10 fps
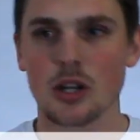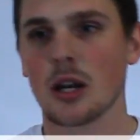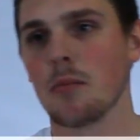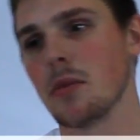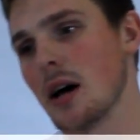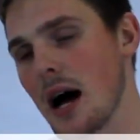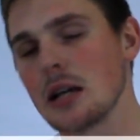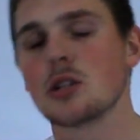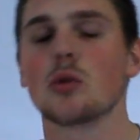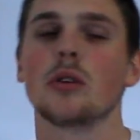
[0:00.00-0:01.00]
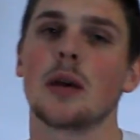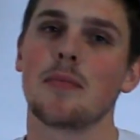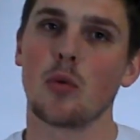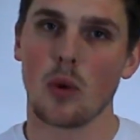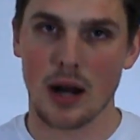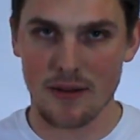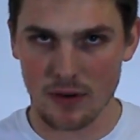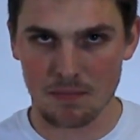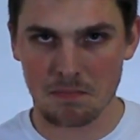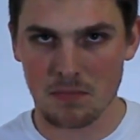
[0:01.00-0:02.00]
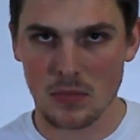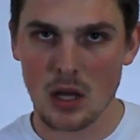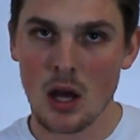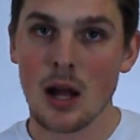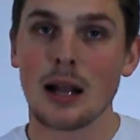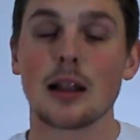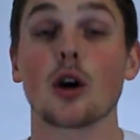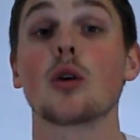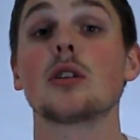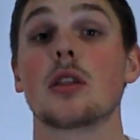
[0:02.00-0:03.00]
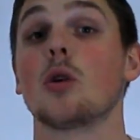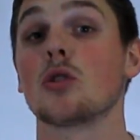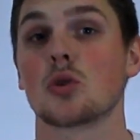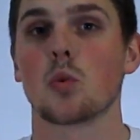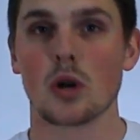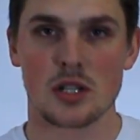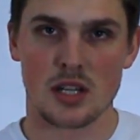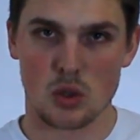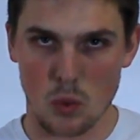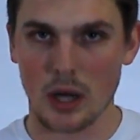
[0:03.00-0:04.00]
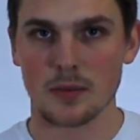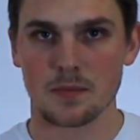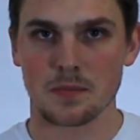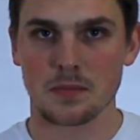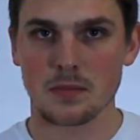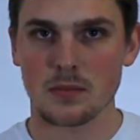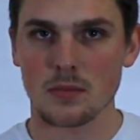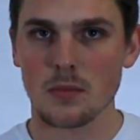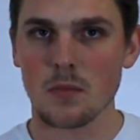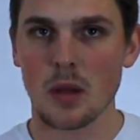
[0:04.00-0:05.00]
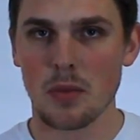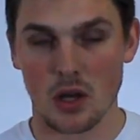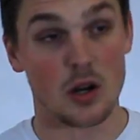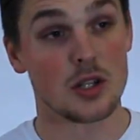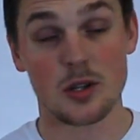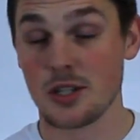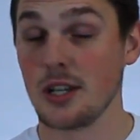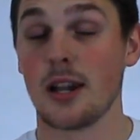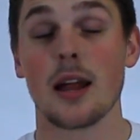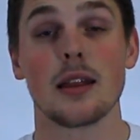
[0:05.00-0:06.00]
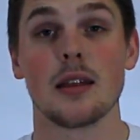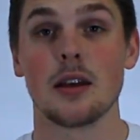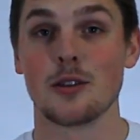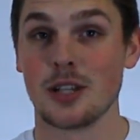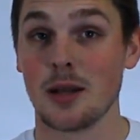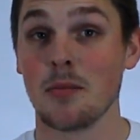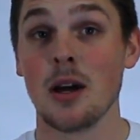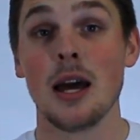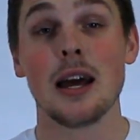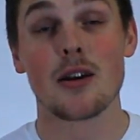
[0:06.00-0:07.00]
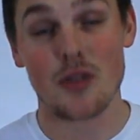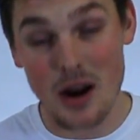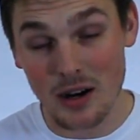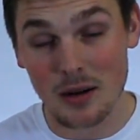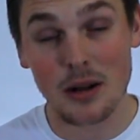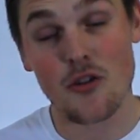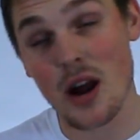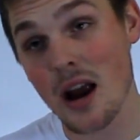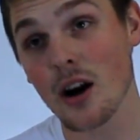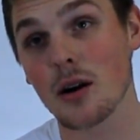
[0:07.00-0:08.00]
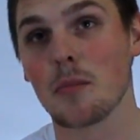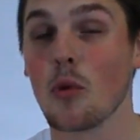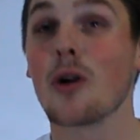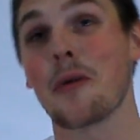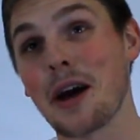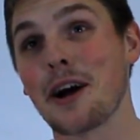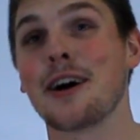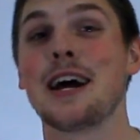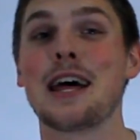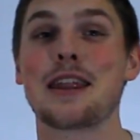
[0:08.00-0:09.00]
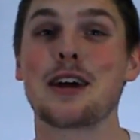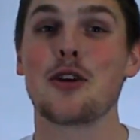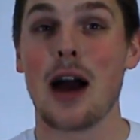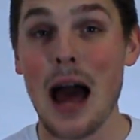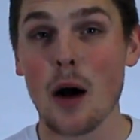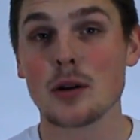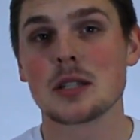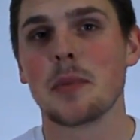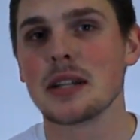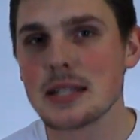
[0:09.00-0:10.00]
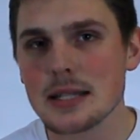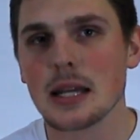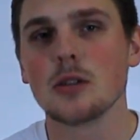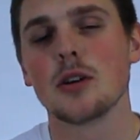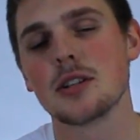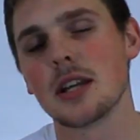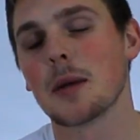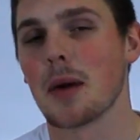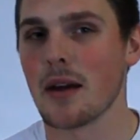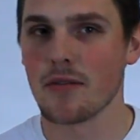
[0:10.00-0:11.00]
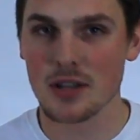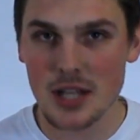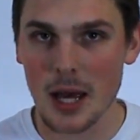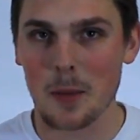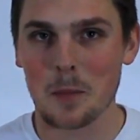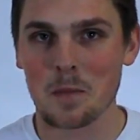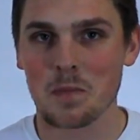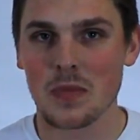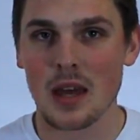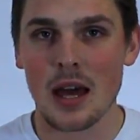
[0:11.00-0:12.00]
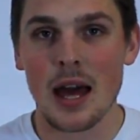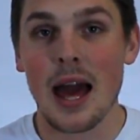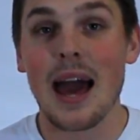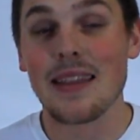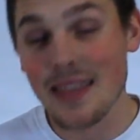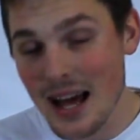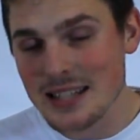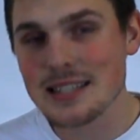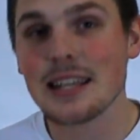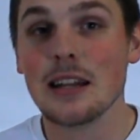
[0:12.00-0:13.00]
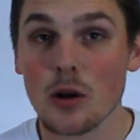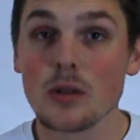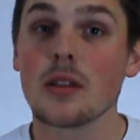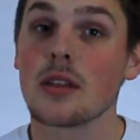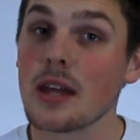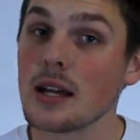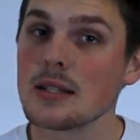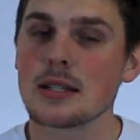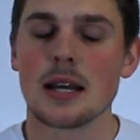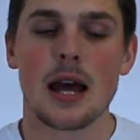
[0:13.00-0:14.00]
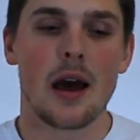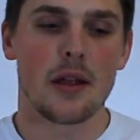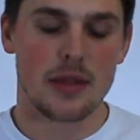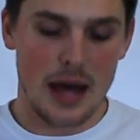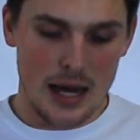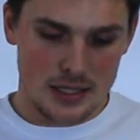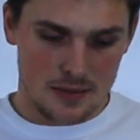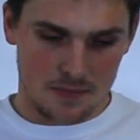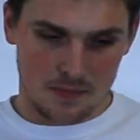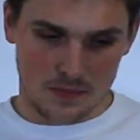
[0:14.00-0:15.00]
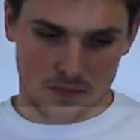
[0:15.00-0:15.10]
it can be high school, it can be whatever. Learn those words as well, because you see them more rare than your house, but still you see them every day. And lastly, learn things that